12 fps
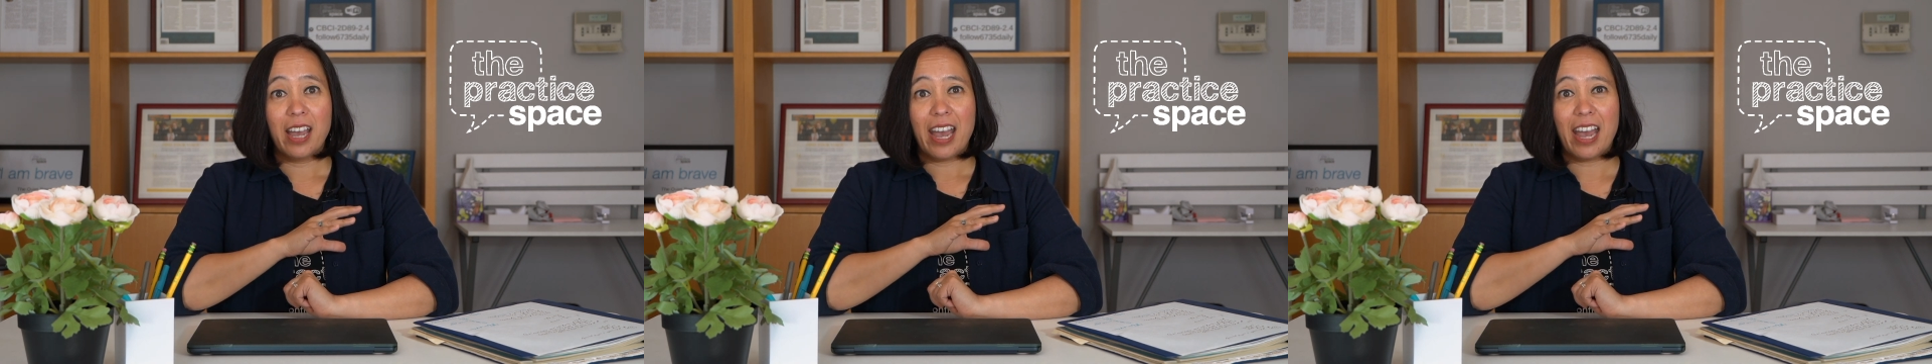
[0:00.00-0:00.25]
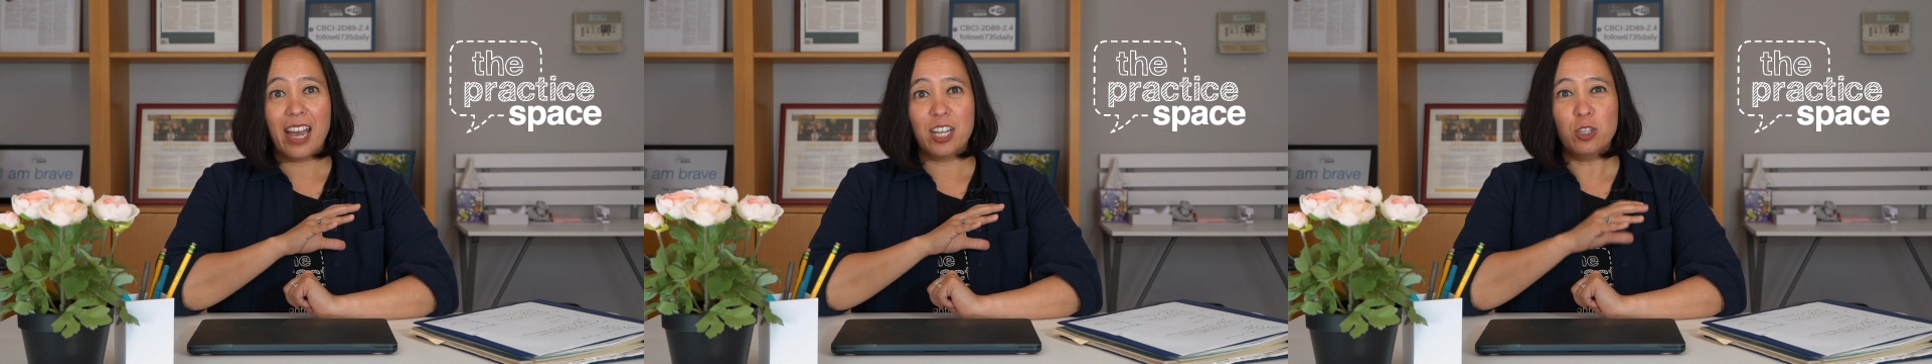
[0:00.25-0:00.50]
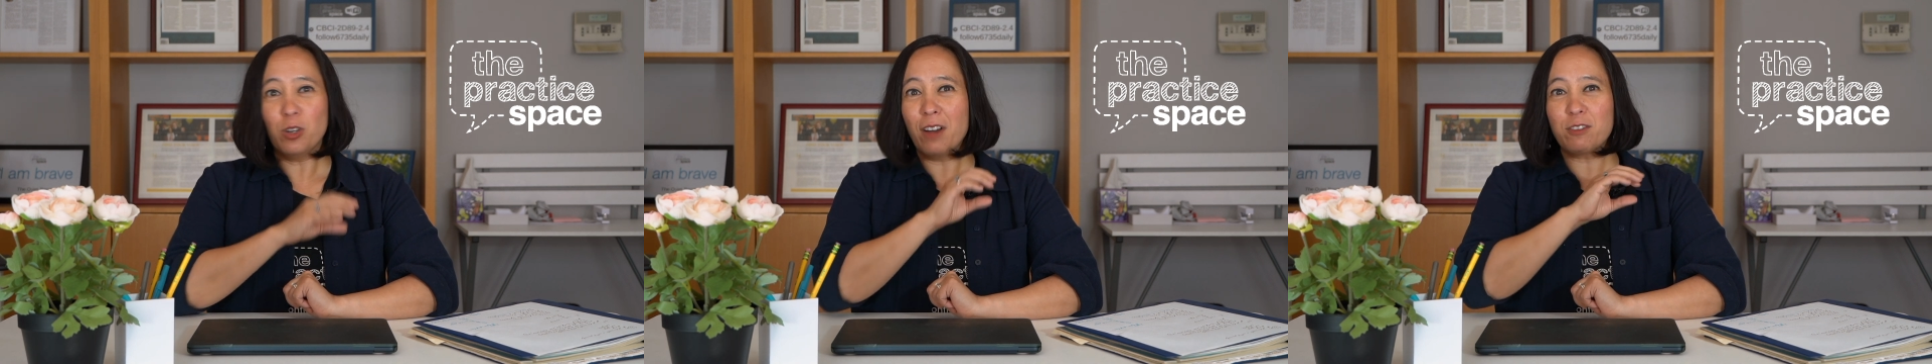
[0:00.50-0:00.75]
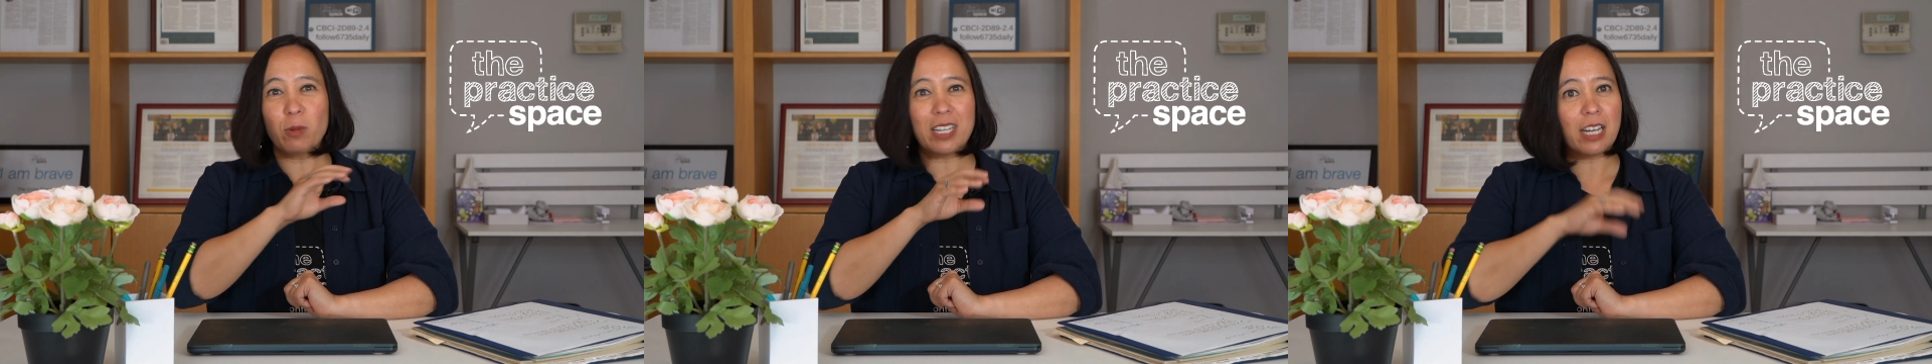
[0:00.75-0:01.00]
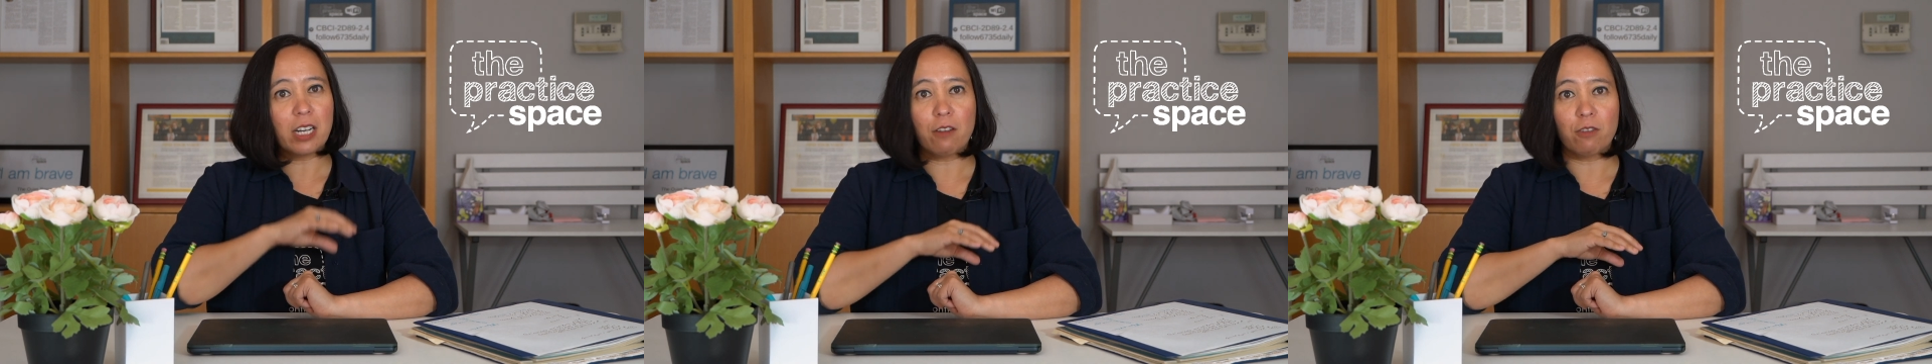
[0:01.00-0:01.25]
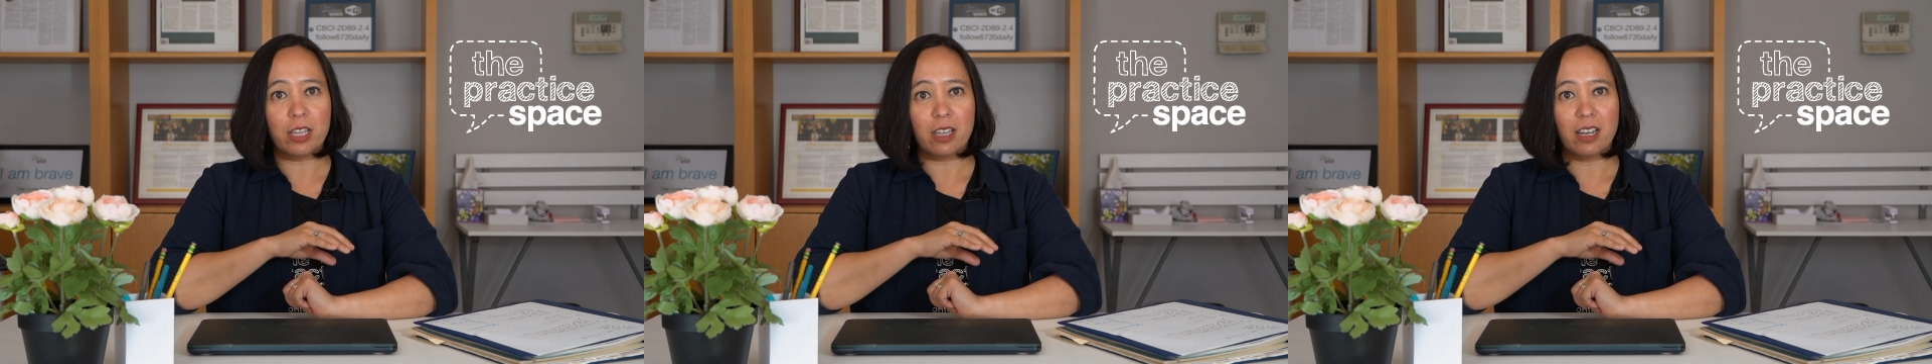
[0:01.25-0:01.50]
And you don't have to write down
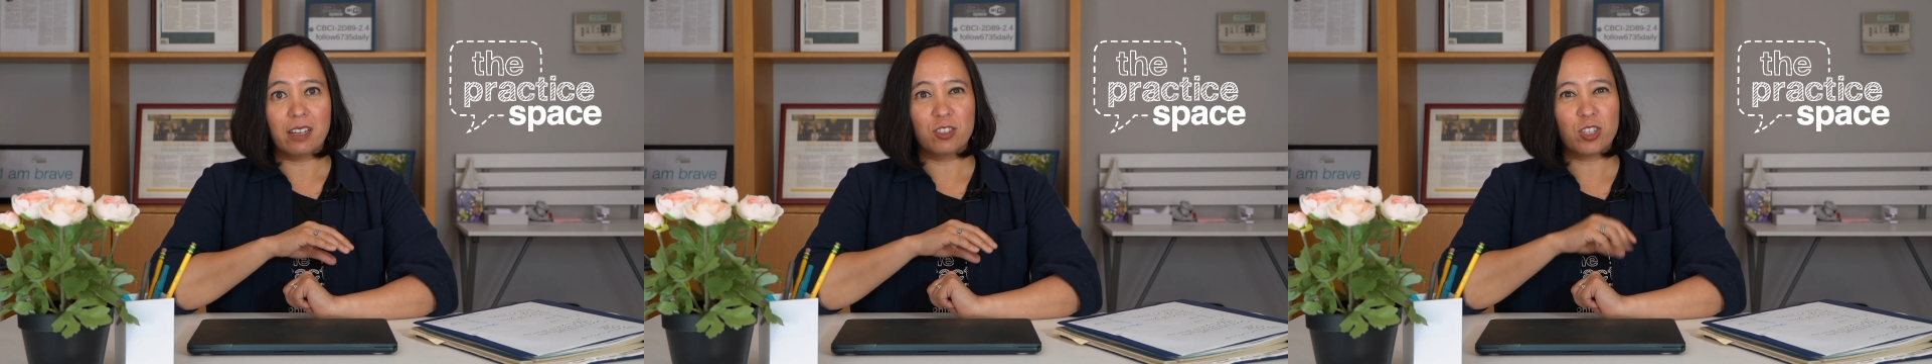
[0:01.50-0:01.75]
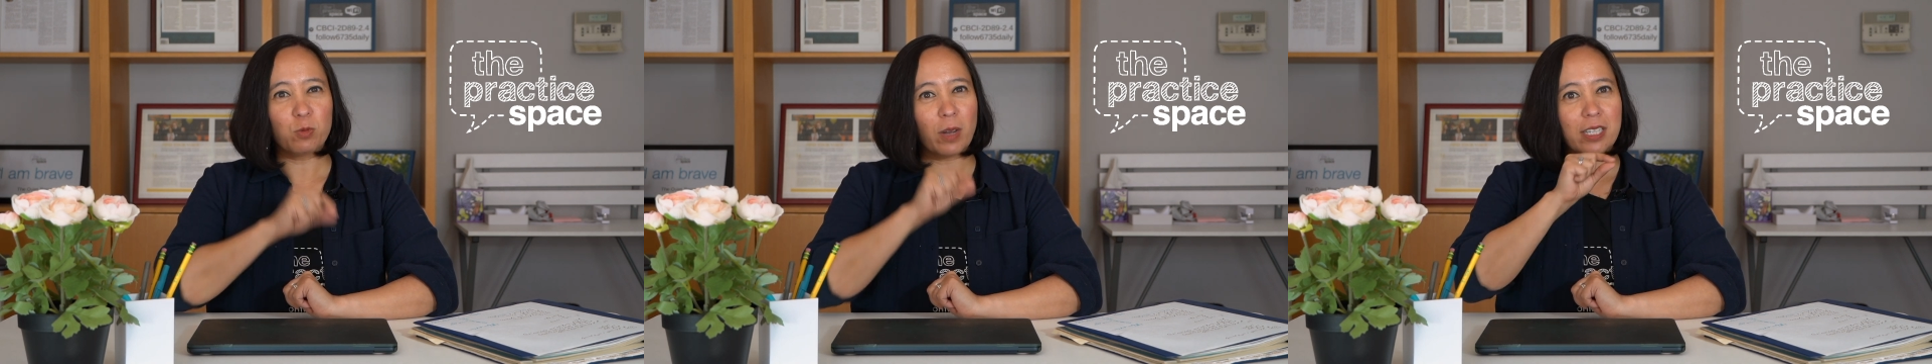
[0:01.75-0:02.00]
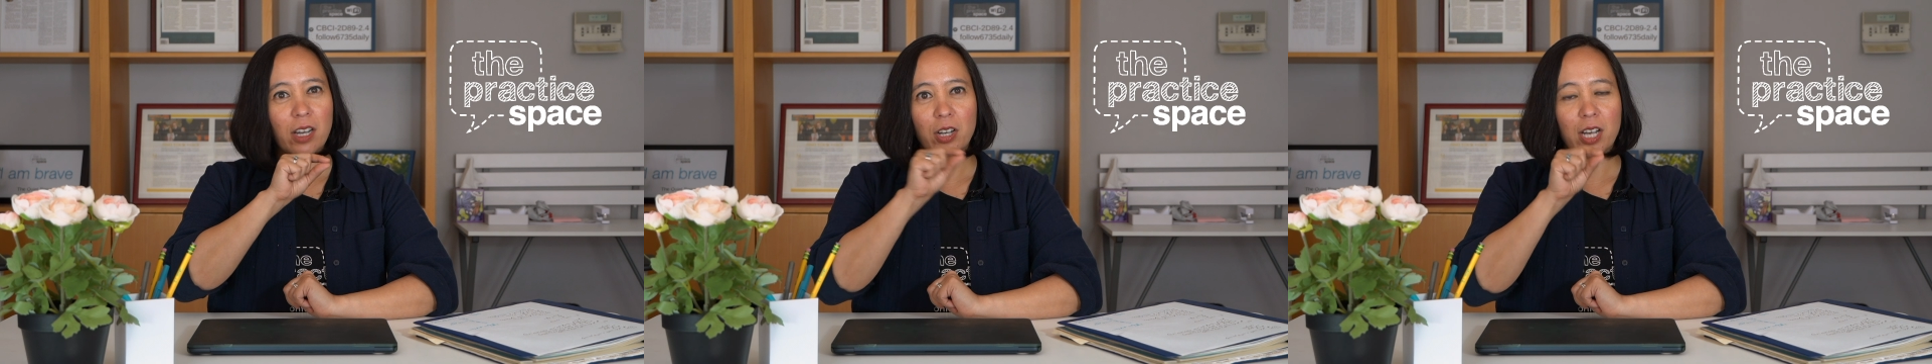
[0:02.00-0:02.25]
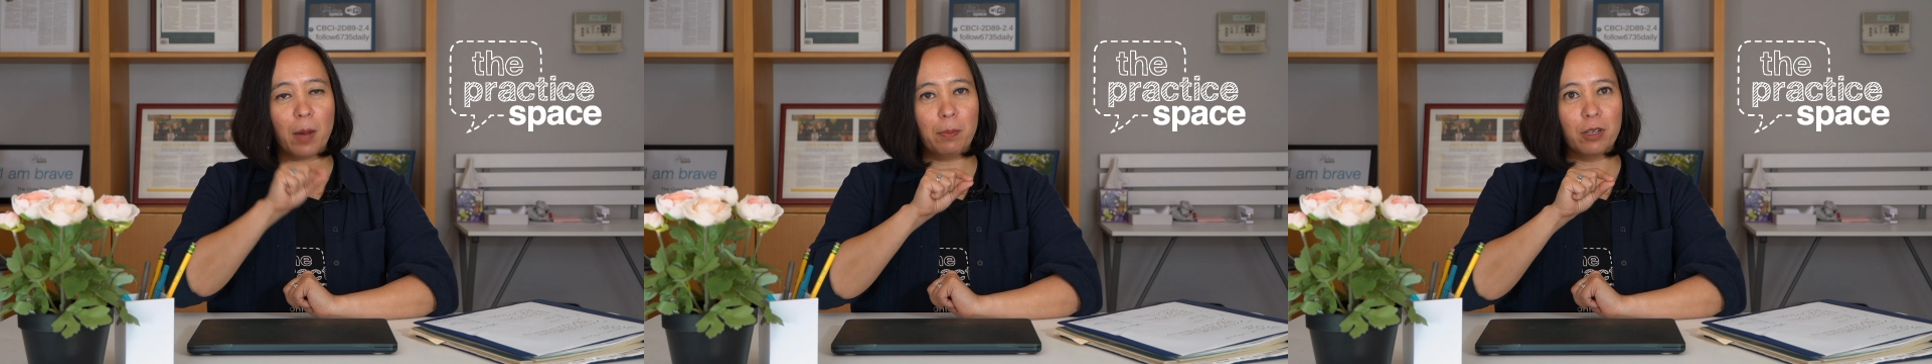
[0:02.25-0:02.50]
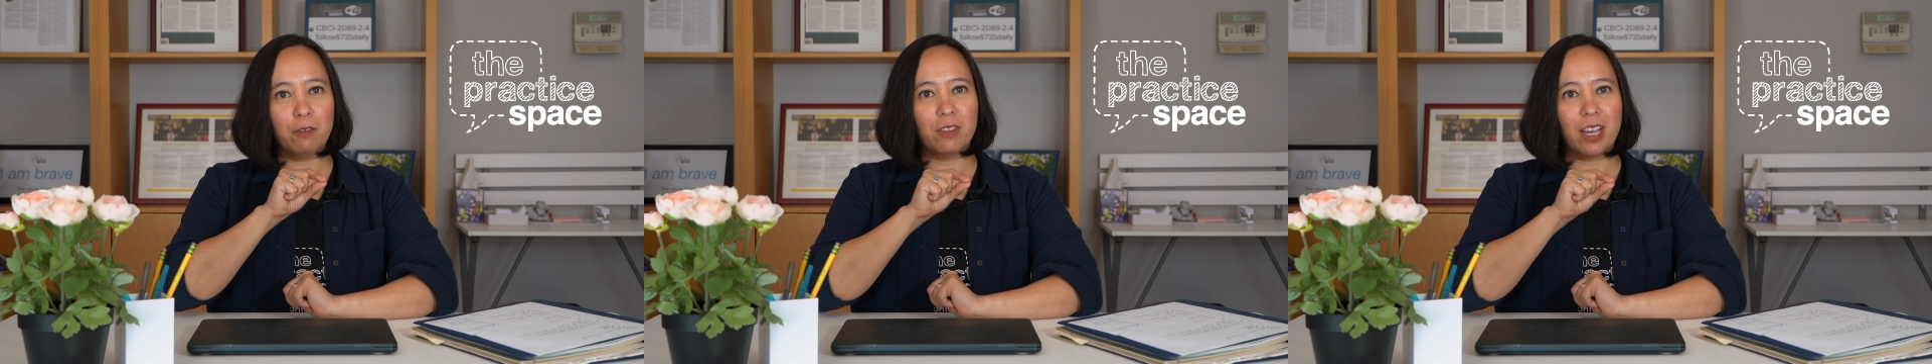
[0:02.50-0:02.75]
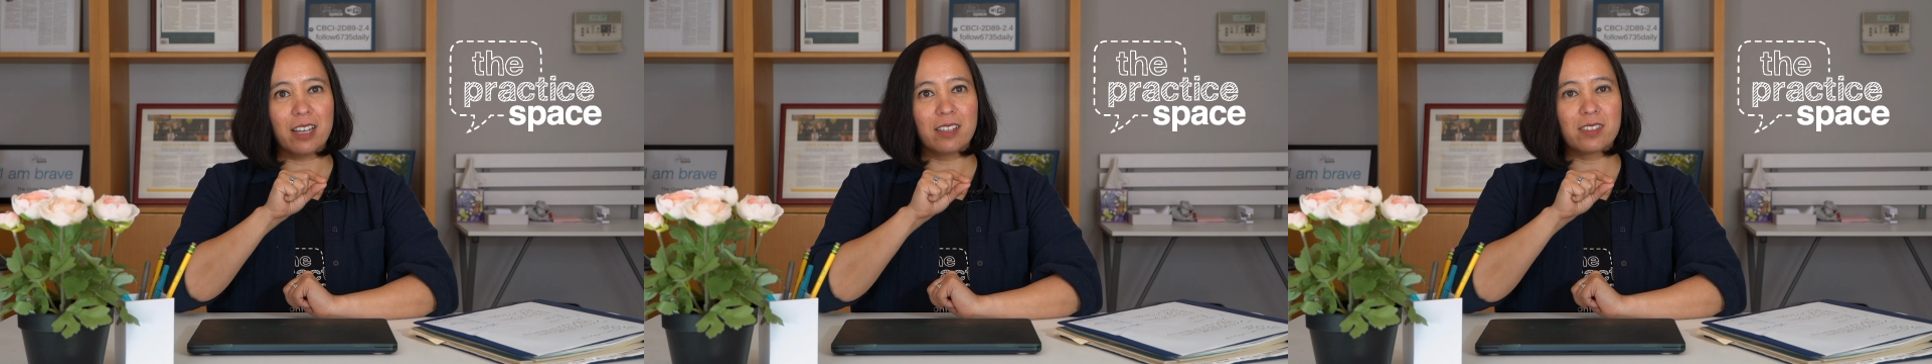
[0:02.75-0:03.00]
everything, just write down a couple of
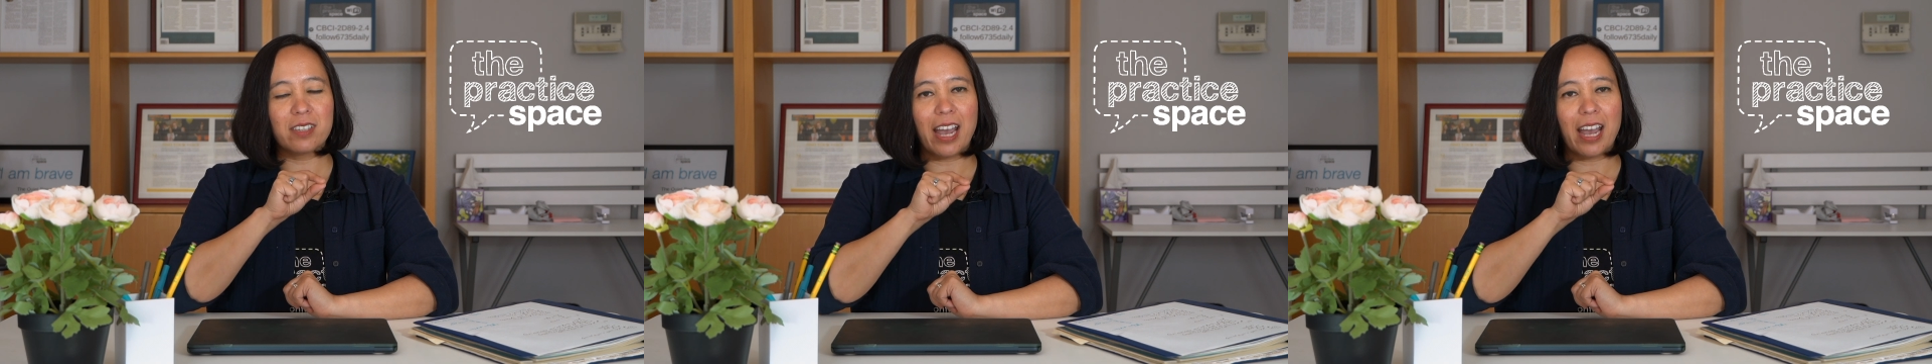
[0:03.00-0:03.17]
things.